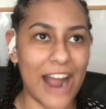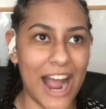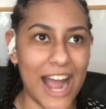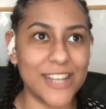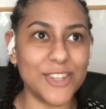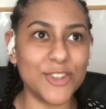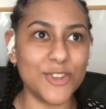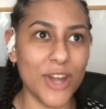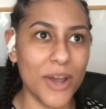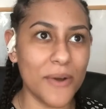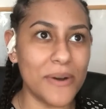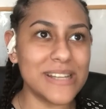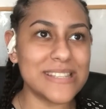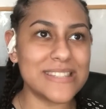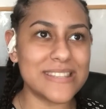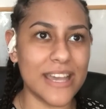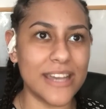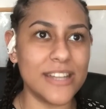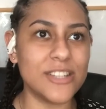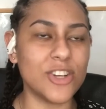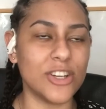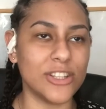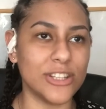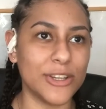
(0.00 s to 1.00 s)
Right, I'd
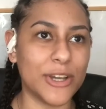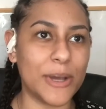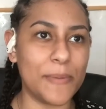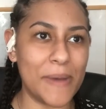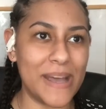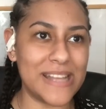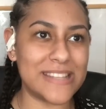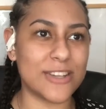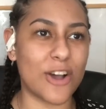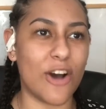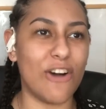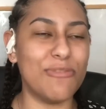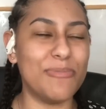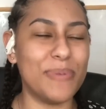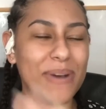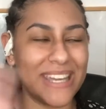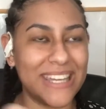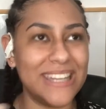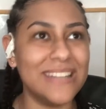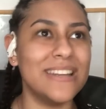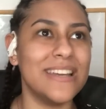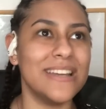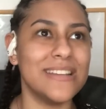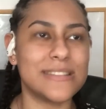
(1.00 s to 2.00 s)
say Gianluca Petkov, but
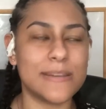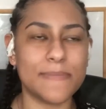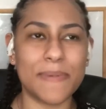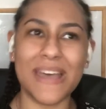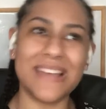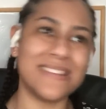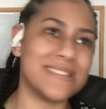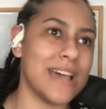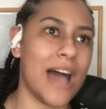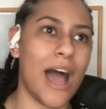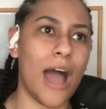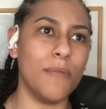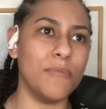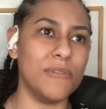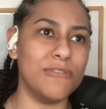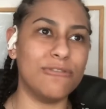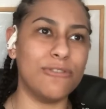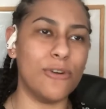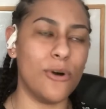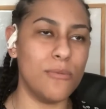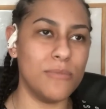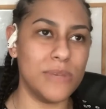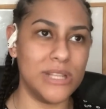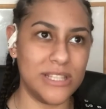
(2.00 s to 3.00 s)
he needs a bit of time in
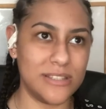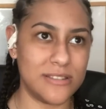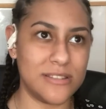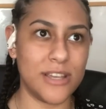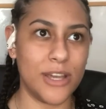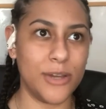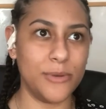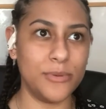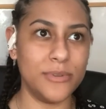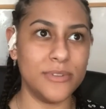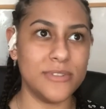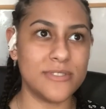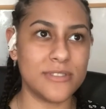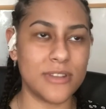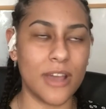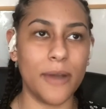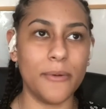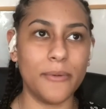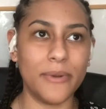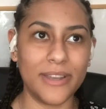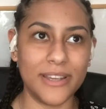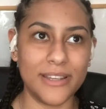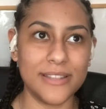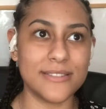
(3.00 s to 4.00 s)
Formula 2,
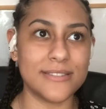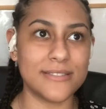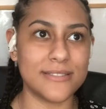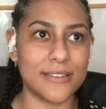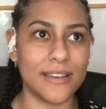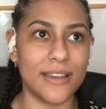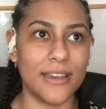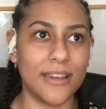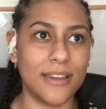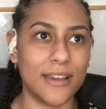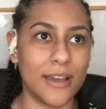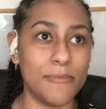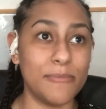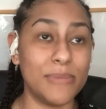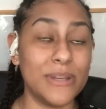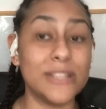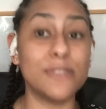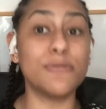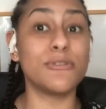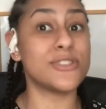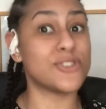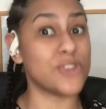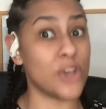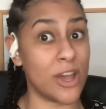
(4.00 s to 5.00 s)
so he can be
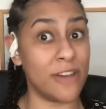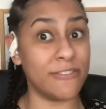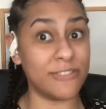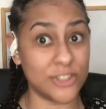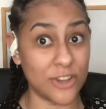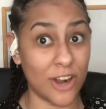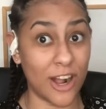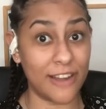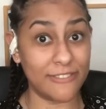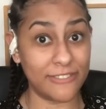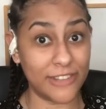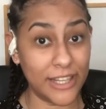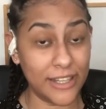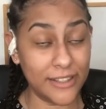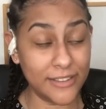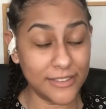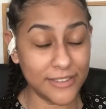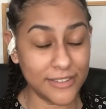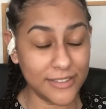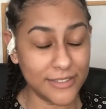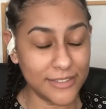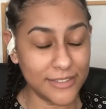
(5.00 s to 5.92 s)
the reserve driver.